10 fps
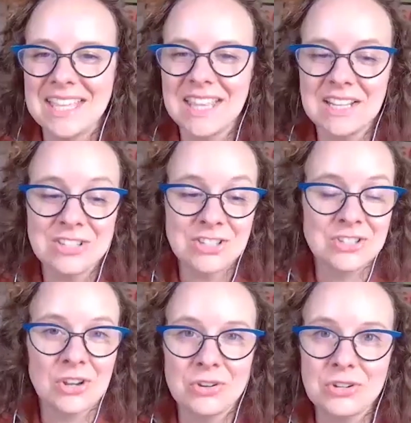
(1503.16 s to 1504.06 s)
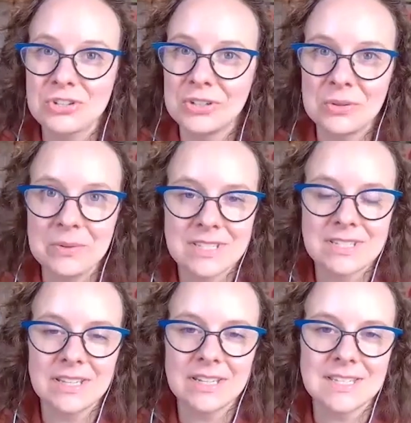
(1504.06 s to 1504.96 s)
I think that's so true what
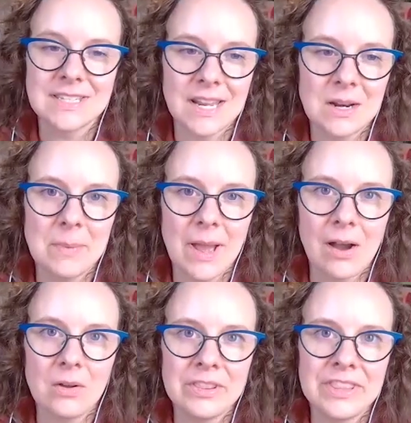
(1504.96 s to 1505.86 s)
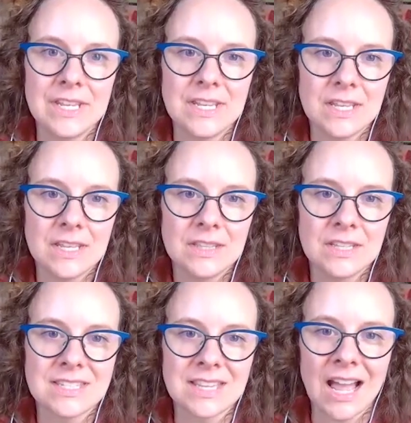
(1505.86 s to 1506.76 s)
Cecilia said about
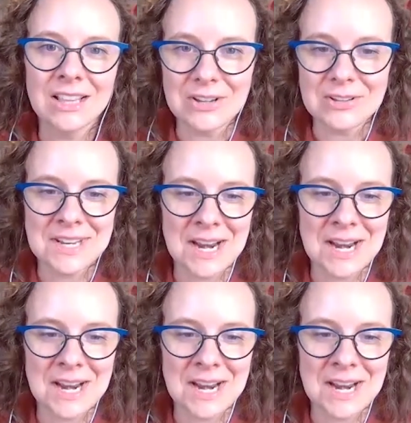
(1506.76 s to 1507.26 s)
the silos.